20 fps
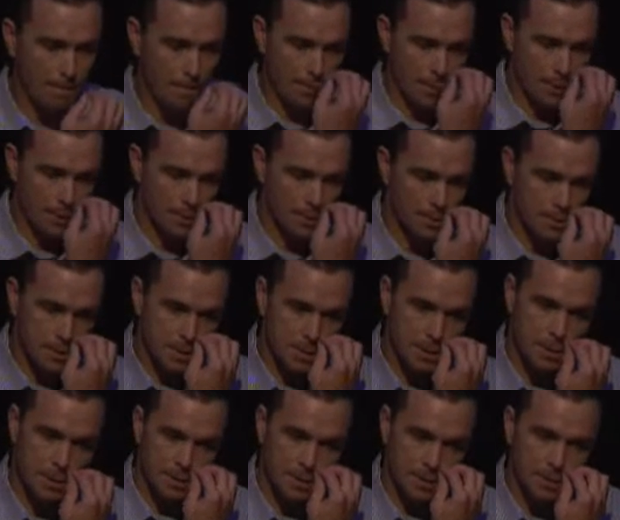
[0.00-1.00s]
Those
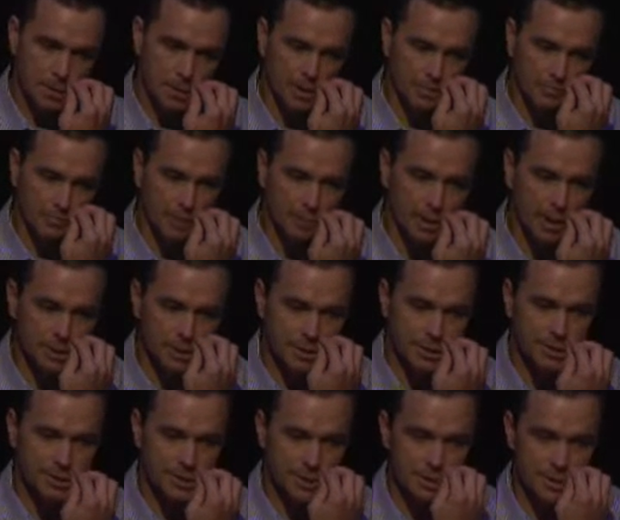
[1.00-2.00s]
clinical
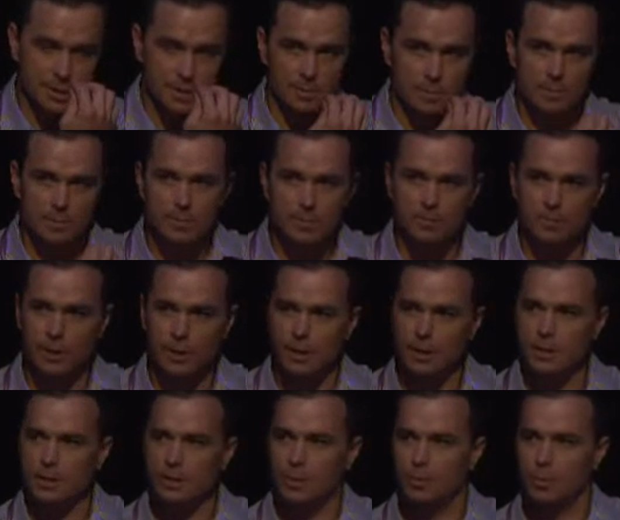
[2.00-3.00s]
information systems
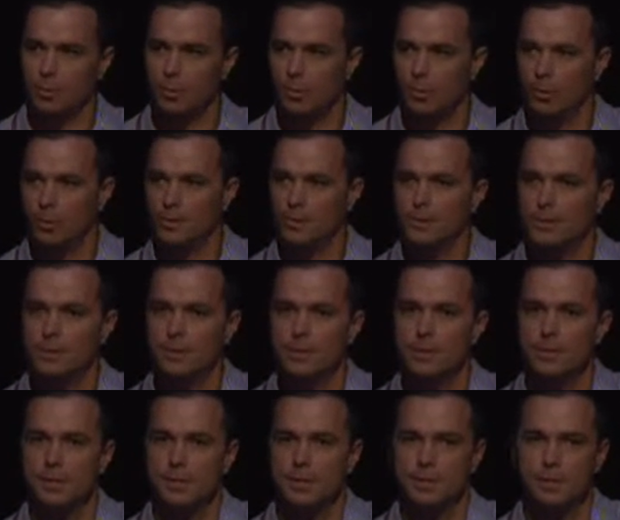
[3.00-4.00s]
really support the
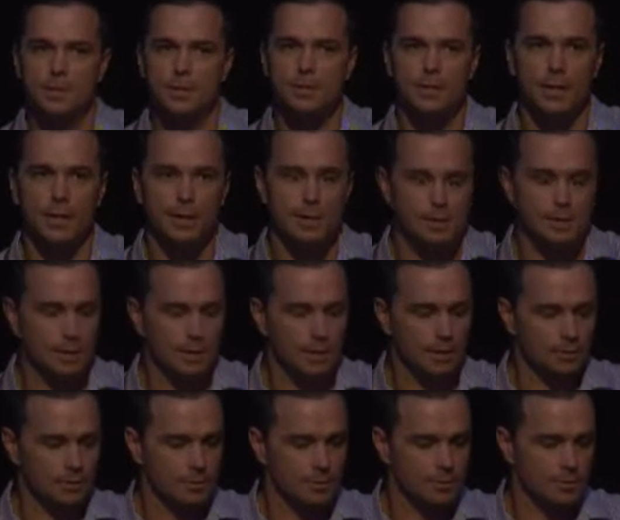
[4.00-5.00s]
decisions that our
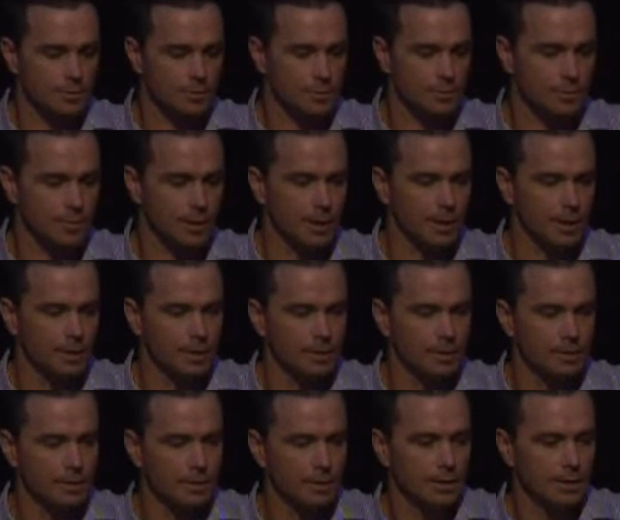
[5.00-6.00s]
staff are trying to make.
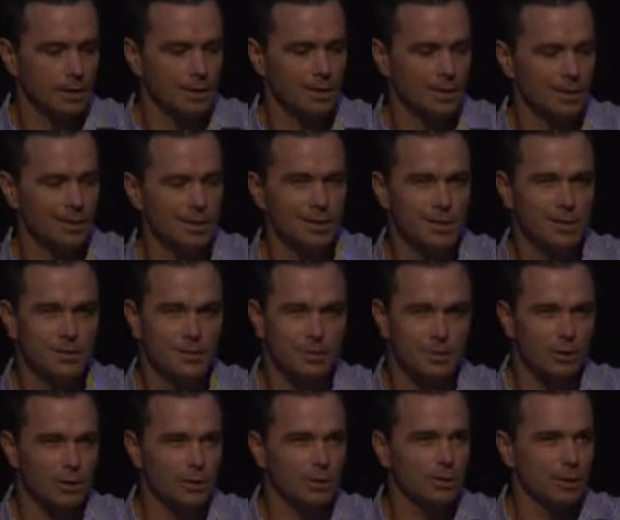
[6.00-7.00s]

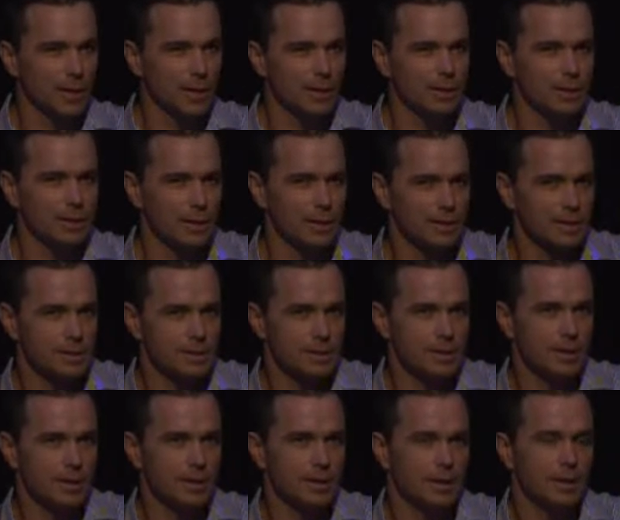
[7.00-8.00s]
Historical access,
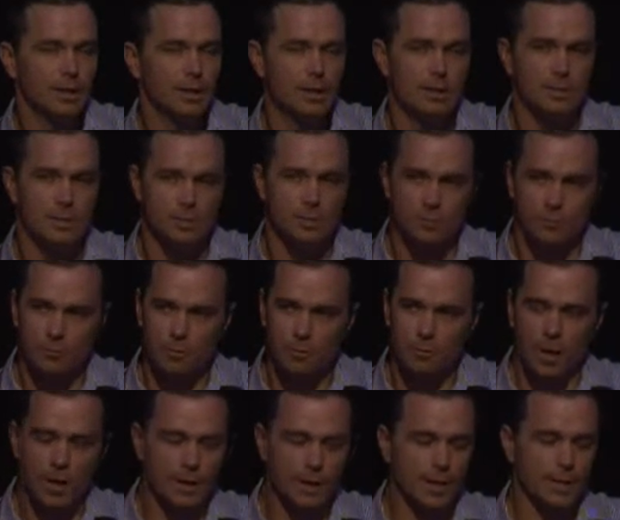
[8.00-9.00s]
in terms of
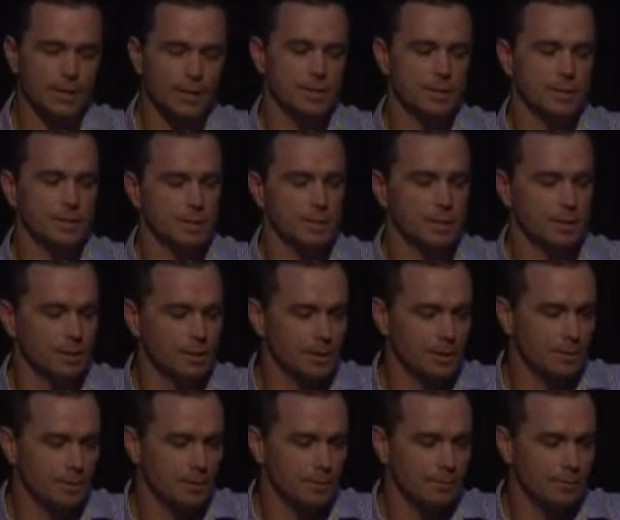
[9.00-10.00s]
remote access to
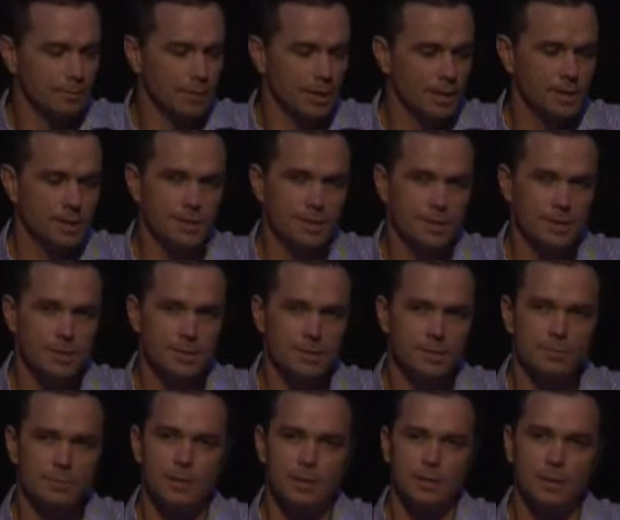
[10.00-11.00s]
clinical information
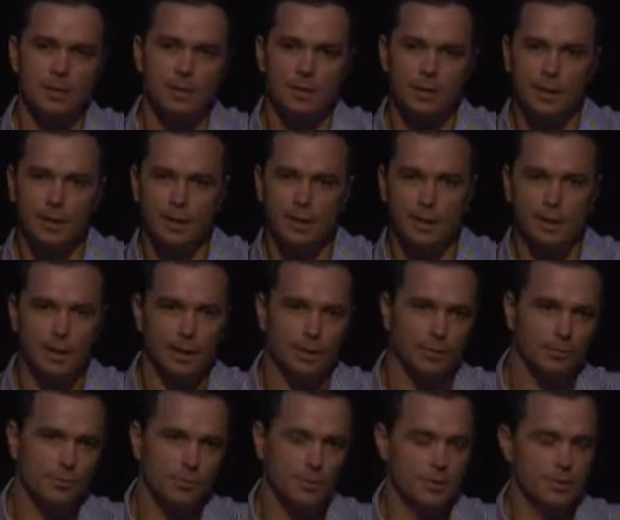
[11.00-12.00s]
systems in a
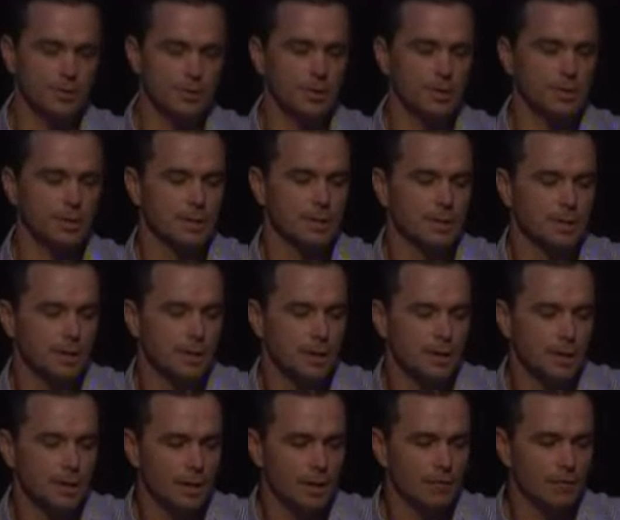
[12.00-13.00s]
health district
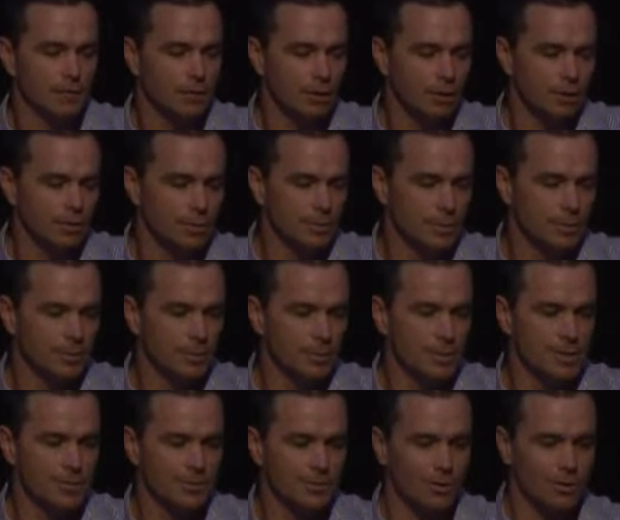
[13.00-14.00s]
environment,
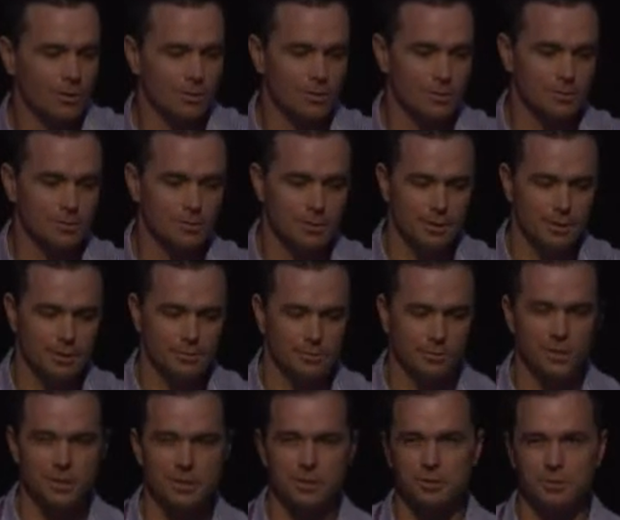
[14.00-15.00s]
is via a
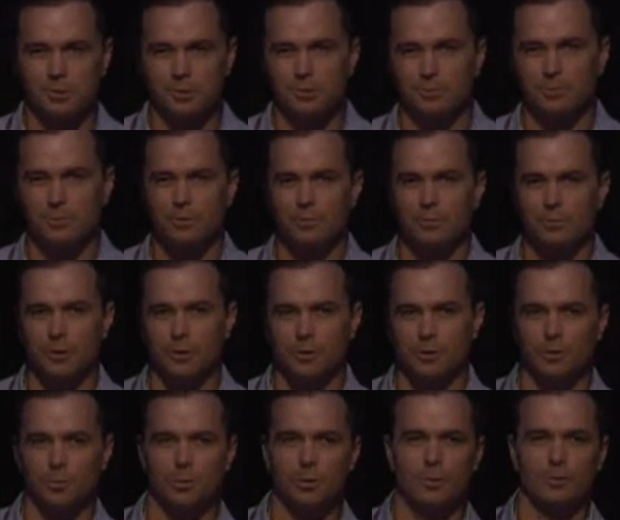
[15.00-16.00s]
traditional
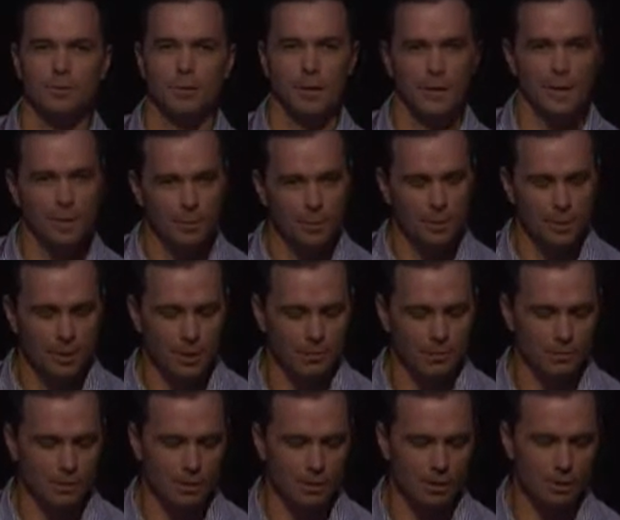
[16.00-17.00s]
virtual private network
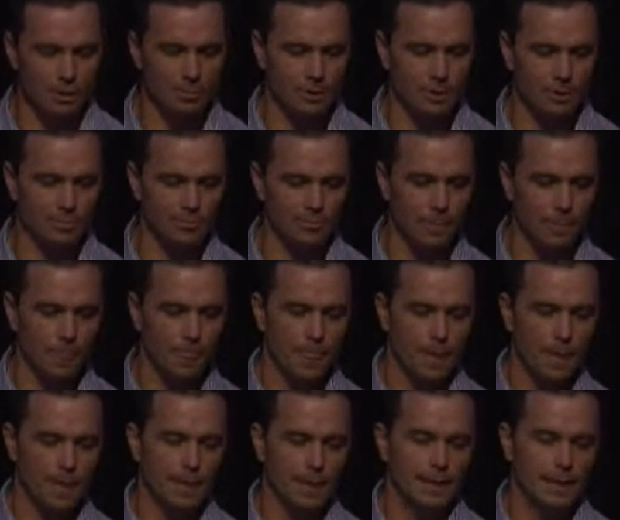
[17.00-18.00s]
environment,
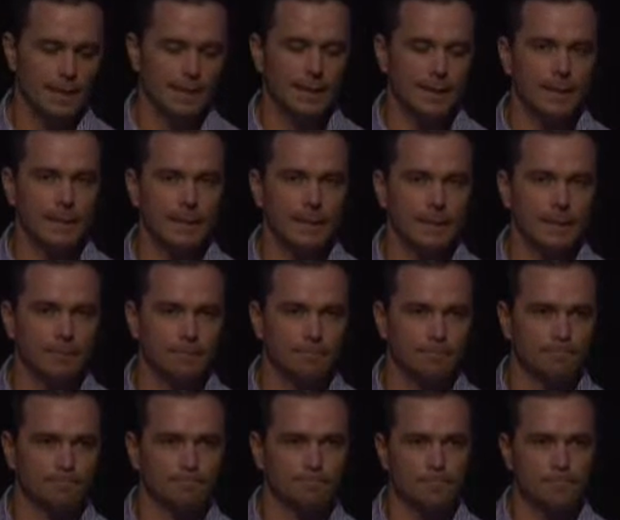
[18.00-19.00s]

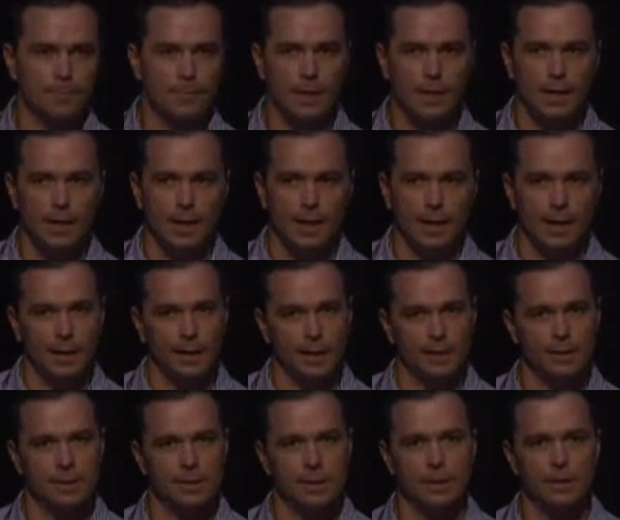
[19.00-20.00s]
and it
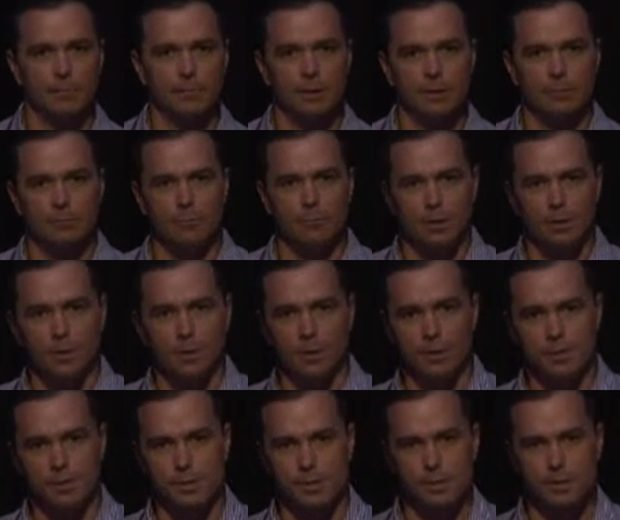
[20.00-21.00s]

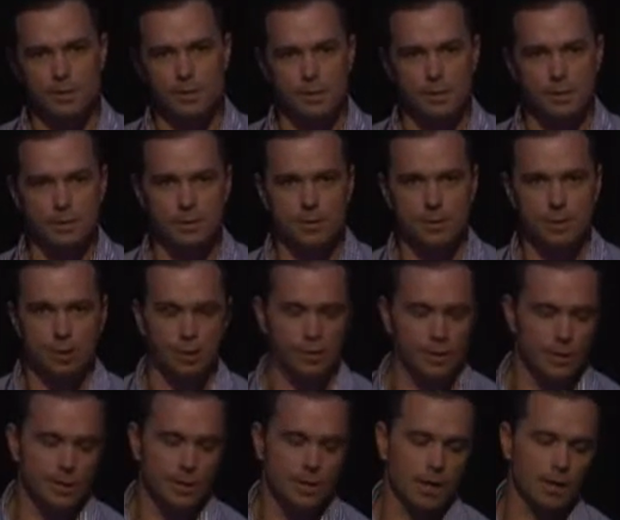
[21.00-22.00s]
requires
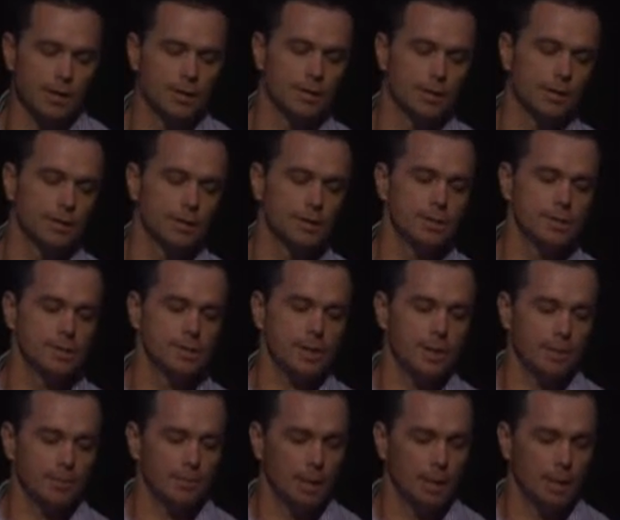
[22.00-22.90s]
security tokens and